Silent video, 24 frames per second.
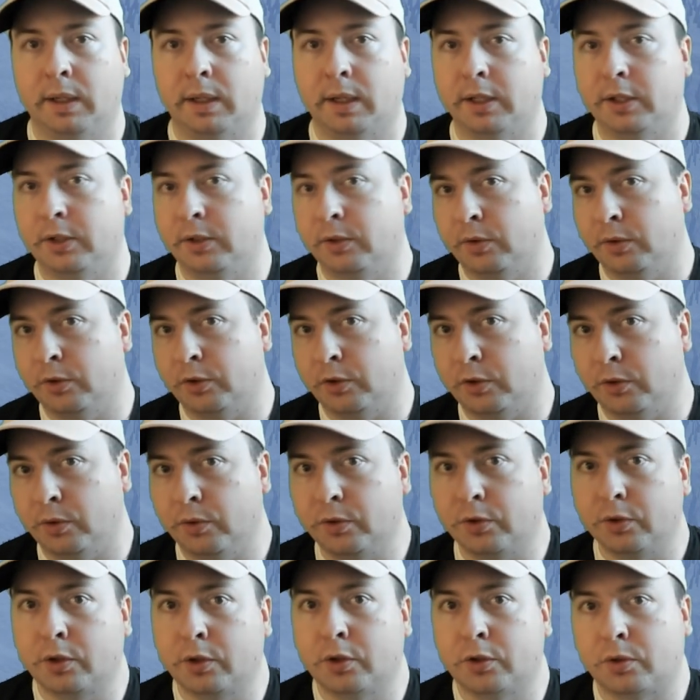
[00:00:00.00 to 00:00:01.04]
you use
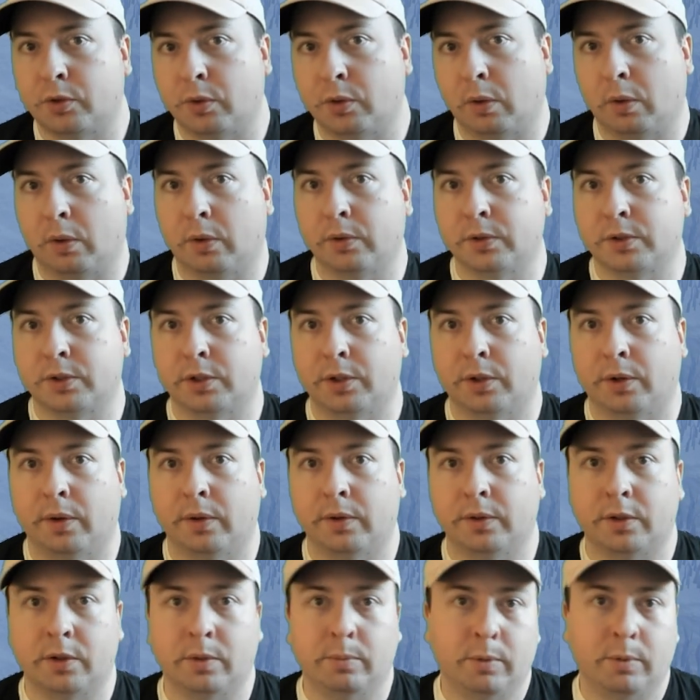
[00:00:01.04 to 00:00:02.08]
your controls
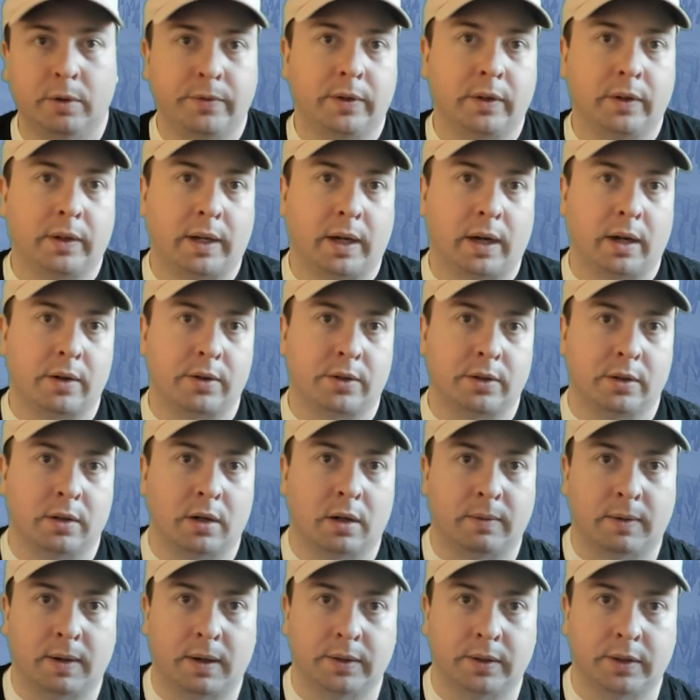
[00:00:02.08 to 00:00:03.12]
to move your character
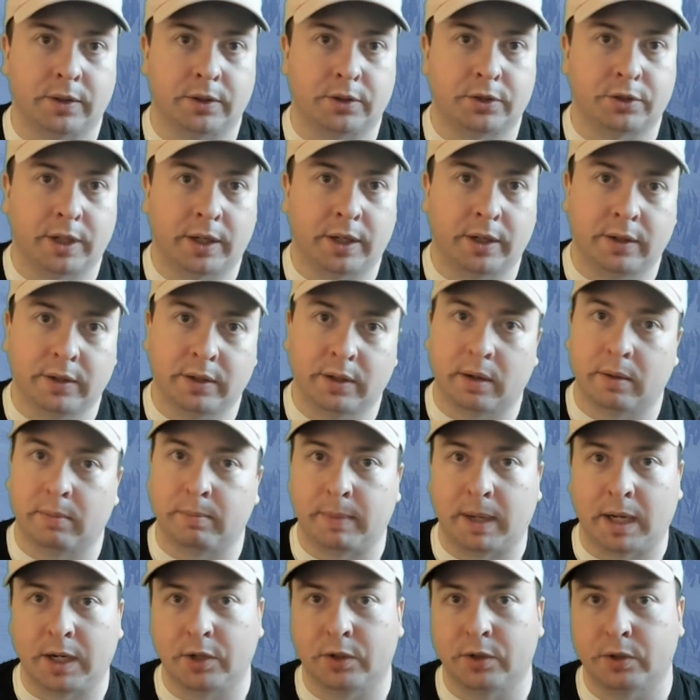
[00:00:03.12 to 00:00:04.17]
around this shared
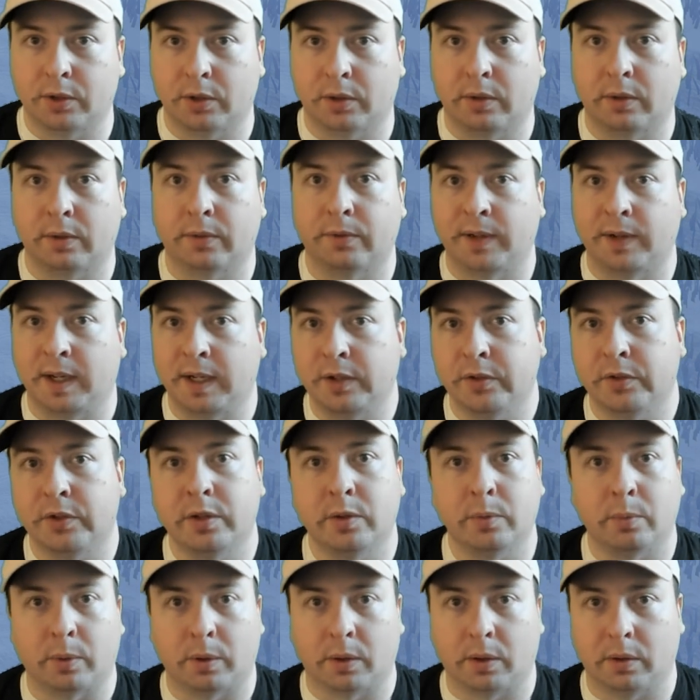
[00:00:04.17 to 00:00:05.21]
magical fantasy
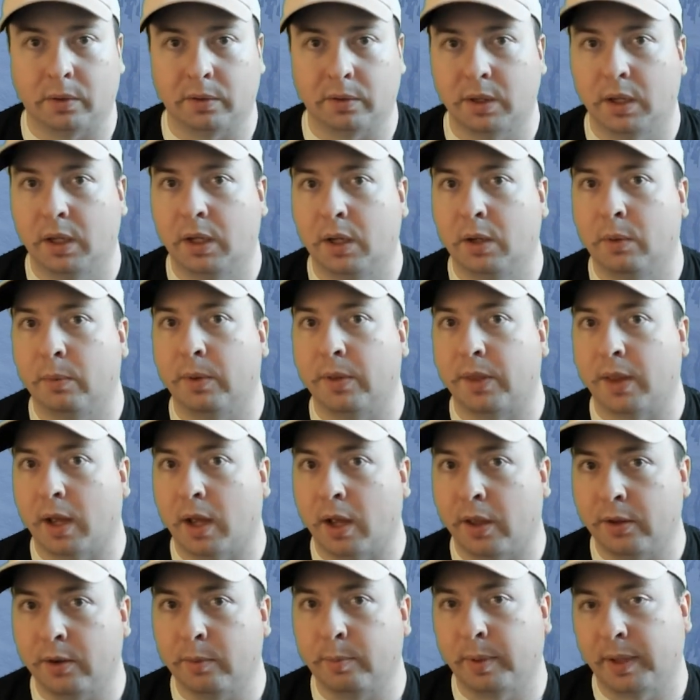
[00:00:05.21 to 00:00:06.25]
world with
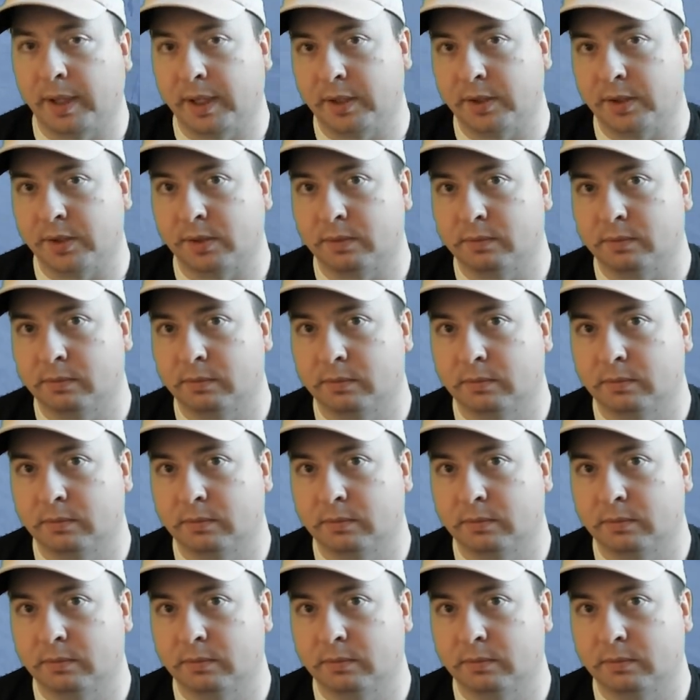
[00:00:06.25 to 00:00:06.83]
other players.